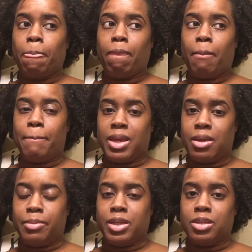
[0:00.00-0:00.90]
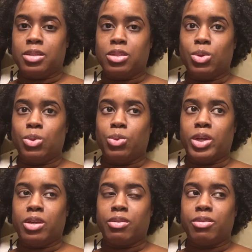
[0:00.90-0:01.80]
babies
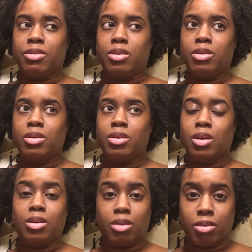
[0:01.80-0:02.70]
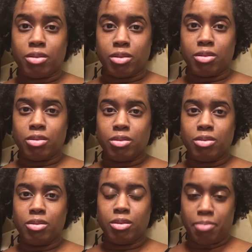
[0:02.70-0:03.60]
with another
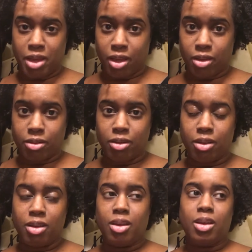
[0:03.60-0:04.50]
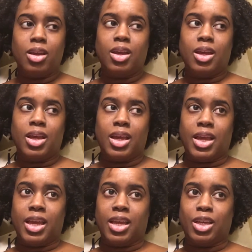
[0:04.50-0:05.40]
man,
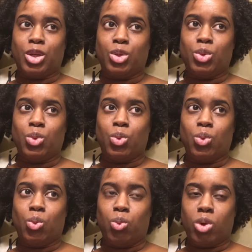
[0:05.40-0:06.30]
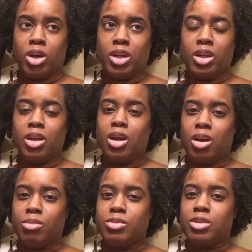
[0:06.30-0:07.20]
and what
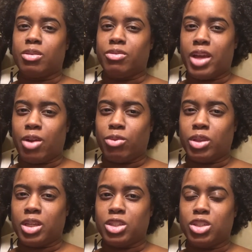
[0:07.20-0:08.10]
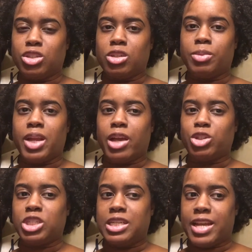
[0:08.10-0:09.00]
comes of that relationship and how
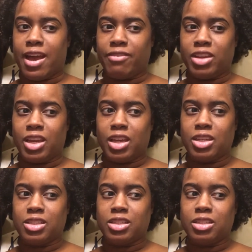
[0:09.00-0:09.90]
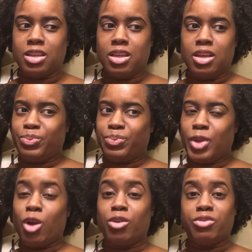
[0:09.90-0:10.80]
she navigates
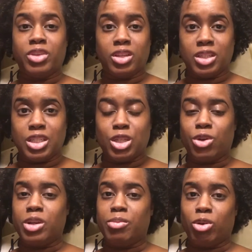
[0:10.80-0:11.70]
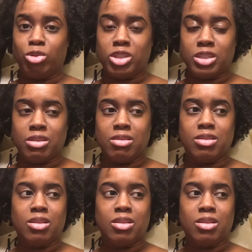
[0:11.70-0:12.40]
her feelings, her emotions,